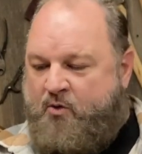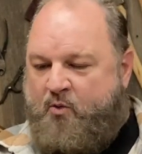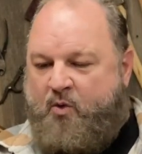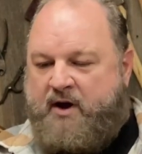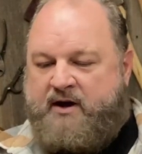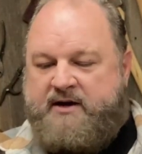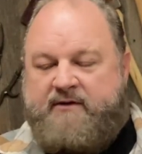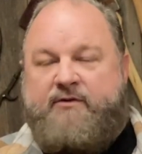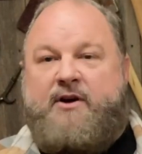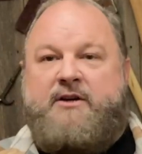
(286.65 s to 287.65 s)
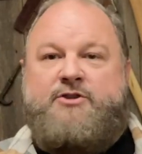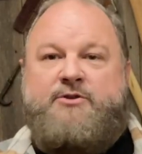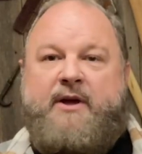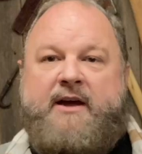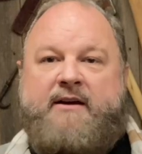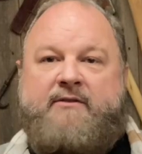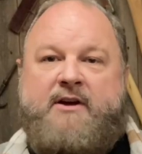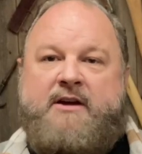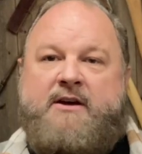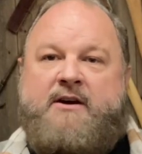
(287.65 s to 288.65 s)
what kind of thoughts you have
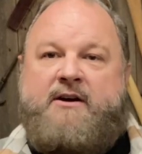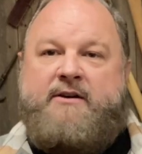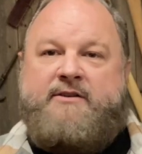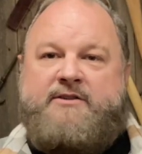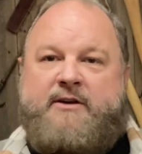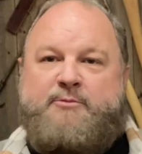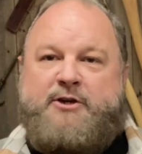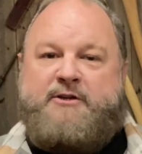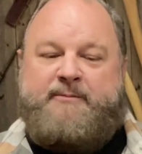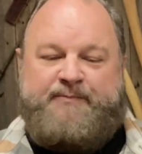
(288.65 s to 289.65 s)
on the subject.